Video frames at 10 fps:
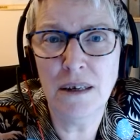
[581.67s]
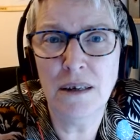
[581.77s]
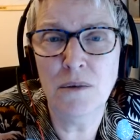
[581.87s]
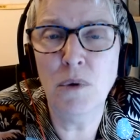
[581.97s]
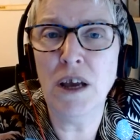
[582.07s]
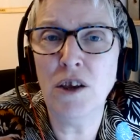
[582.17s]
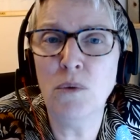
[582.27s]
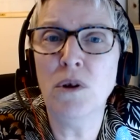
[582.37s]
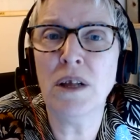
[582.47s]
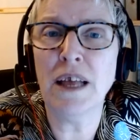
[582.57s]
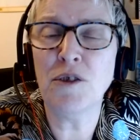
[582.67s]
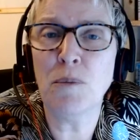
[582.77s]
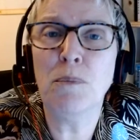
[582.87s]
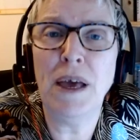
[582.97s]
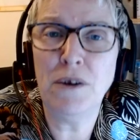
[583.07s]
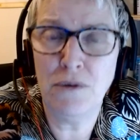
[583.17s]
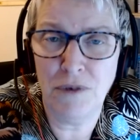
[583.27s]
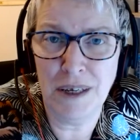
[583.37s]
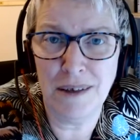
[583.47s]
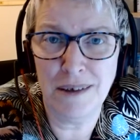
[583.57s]
where you will get the
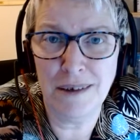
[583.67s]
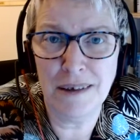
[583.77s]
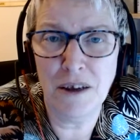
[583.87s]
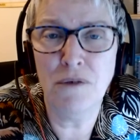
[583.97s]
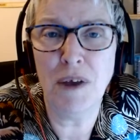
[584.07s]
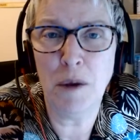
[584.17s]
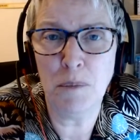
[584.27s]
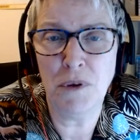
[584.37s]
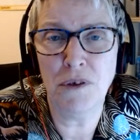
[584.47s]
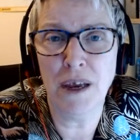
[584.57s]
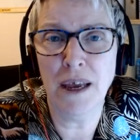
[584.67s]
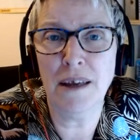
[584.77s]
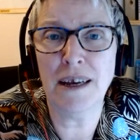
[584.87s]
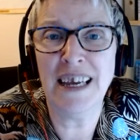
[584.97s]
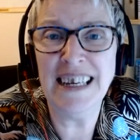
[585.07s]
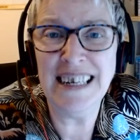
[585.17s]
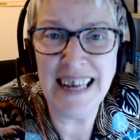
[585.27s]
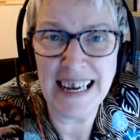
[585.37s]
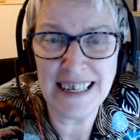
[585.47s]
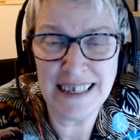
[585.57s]
benefits of empathy and a
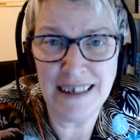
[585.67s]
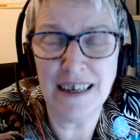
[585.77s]
connected,